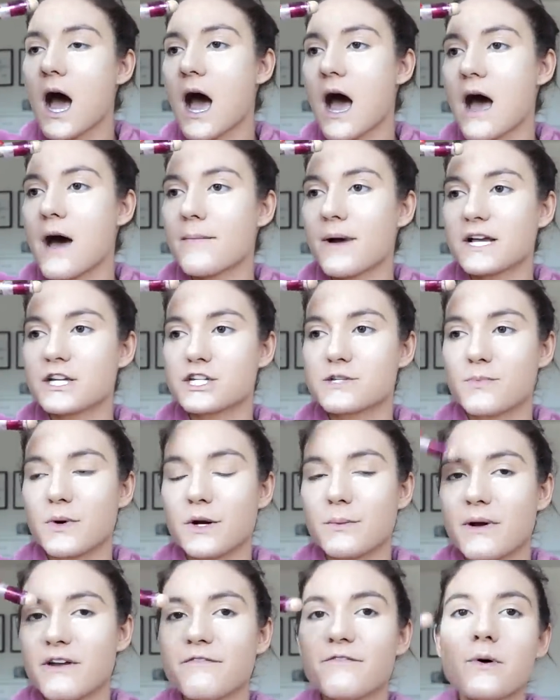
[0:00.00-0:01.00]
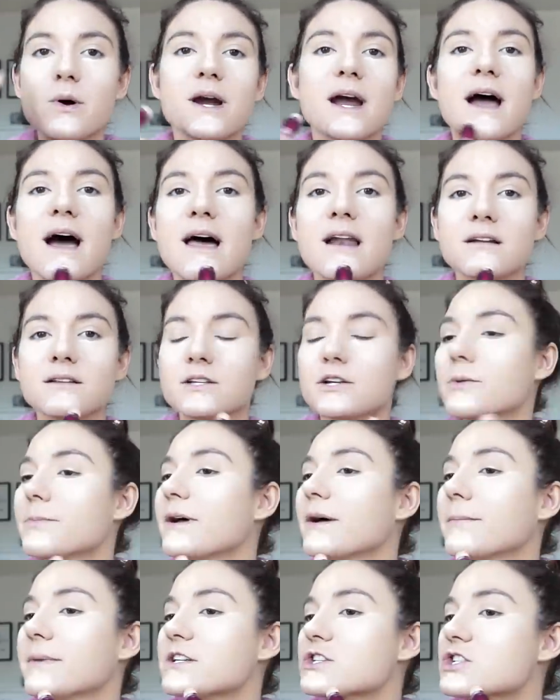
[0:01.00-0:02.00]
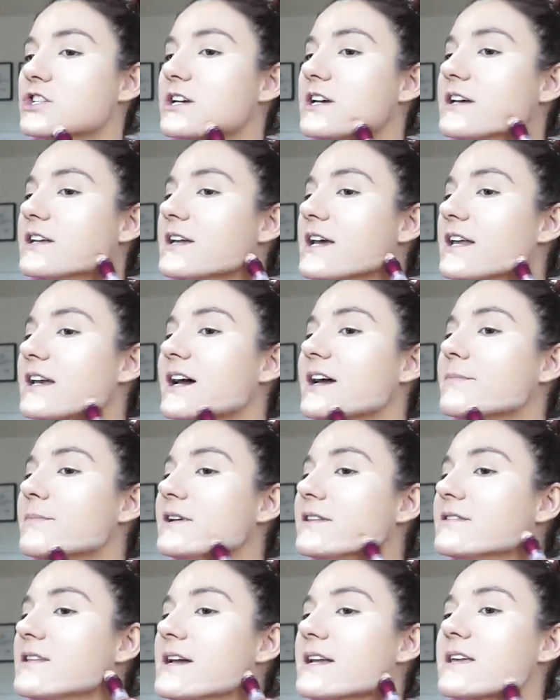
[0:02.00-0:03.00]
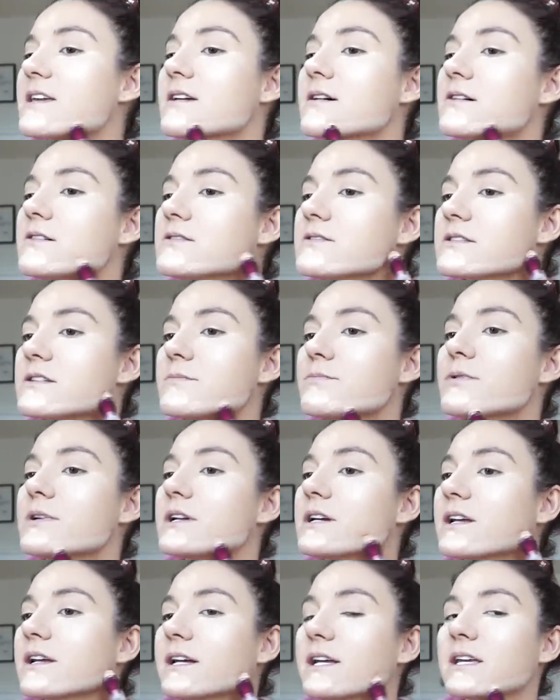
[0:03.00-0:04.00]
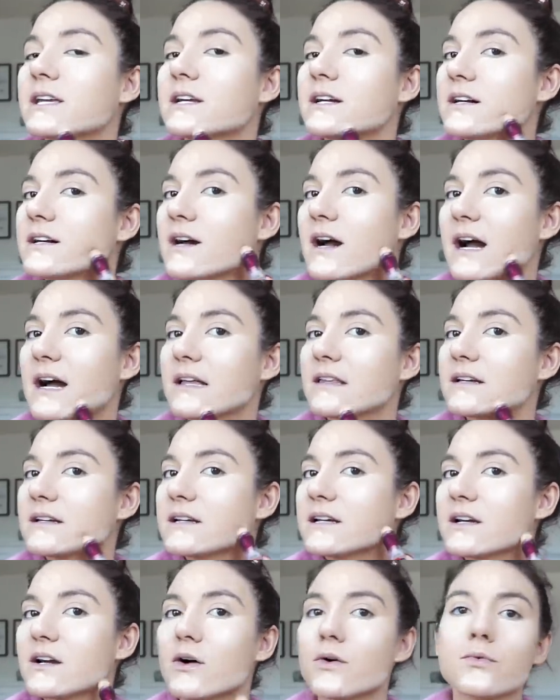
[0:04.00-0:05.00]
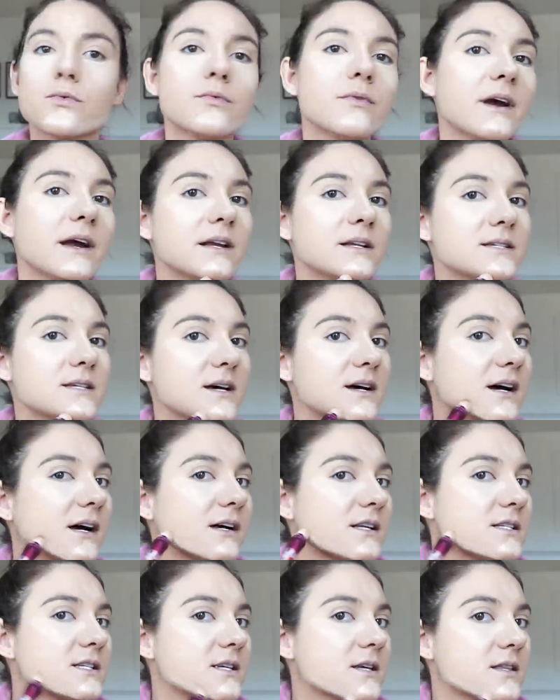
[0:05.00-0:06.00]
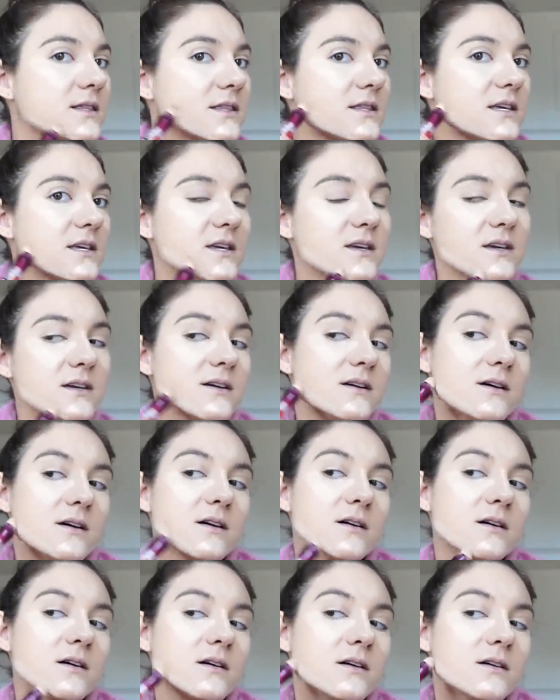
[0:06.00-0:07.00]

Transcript: I just put on my forehead, a little bit on my chin, and I've been liking also putting it here, highlighting right at the